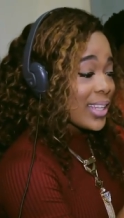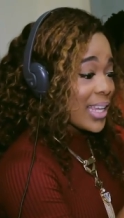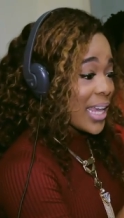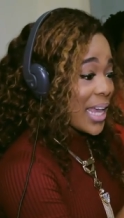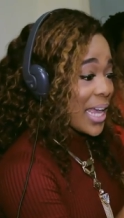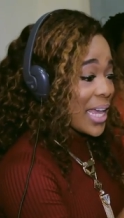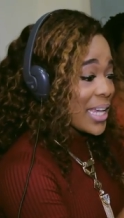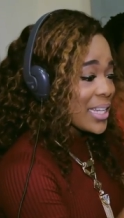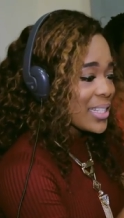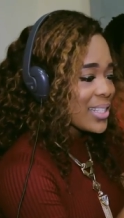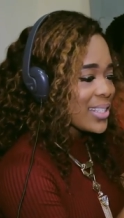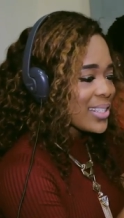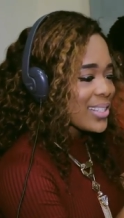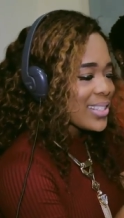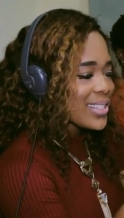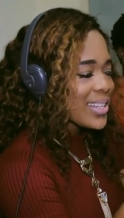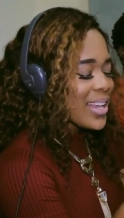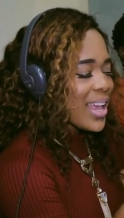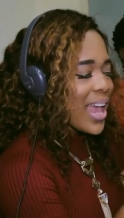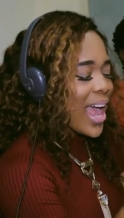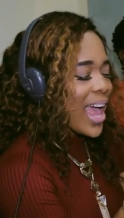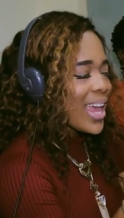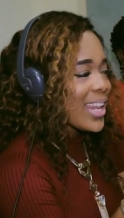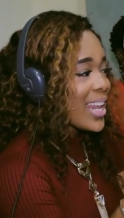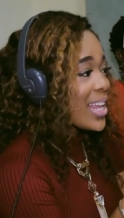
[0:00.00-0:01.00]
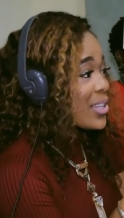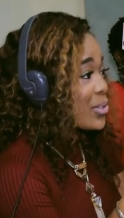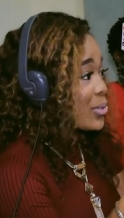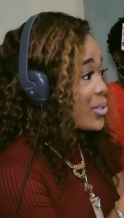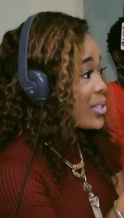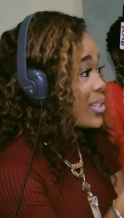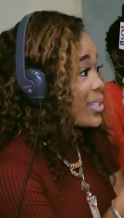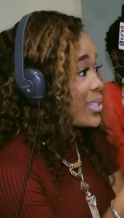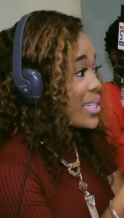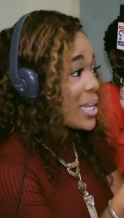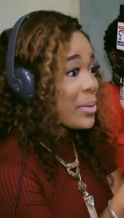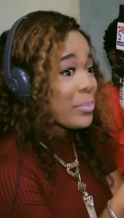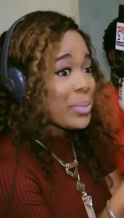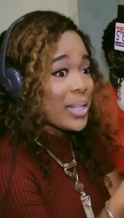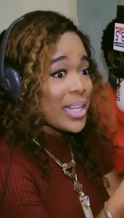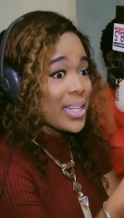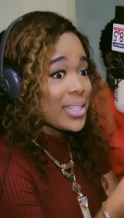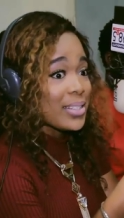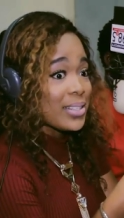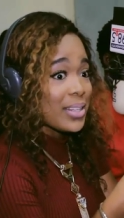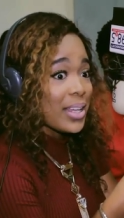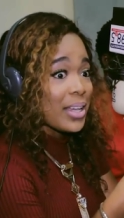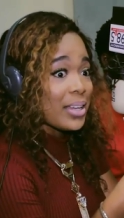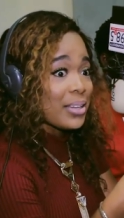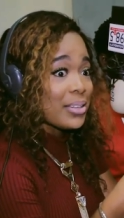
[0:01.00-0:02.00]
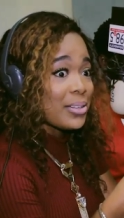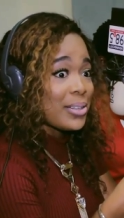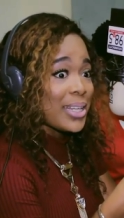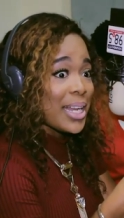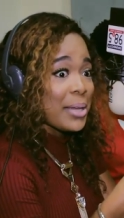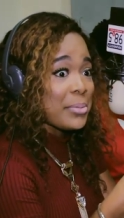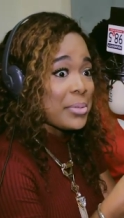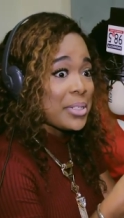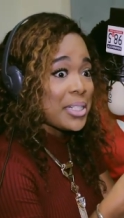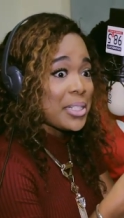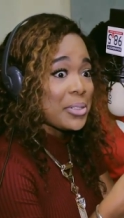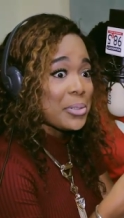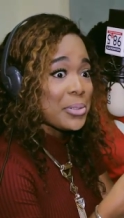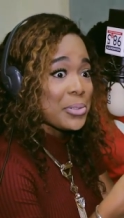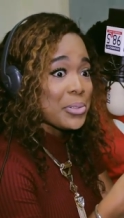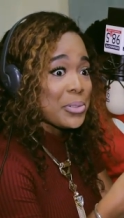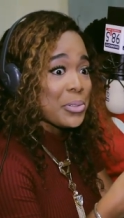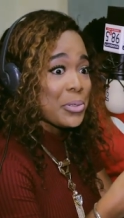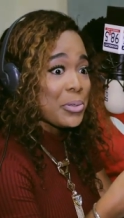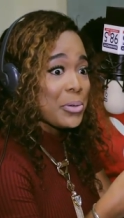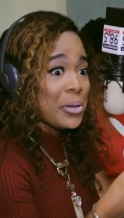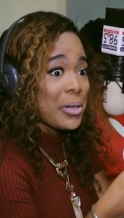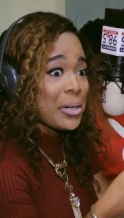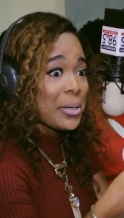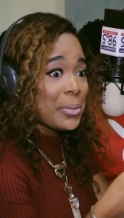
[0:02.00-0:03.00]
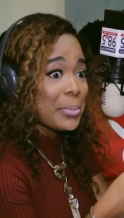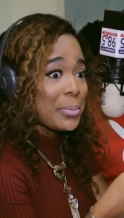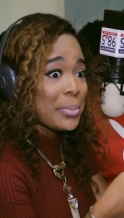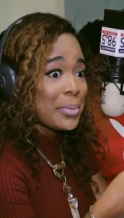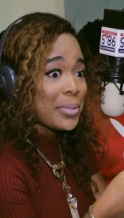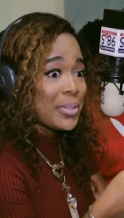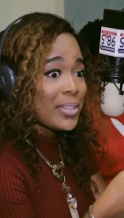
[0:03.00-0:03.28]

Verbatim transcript: Yes, and that's also the same place that Olamide also grew up.